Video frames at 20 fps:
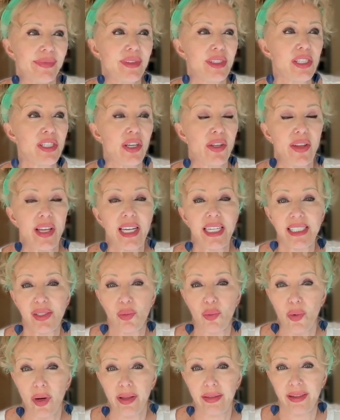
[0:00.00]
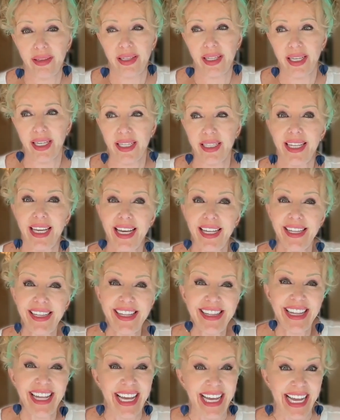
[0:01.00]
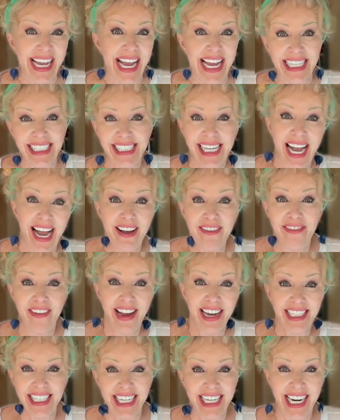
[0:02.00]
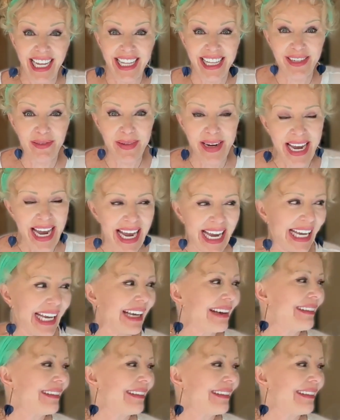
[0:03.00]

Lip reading: So that's one thing. The other thing is I found another wig.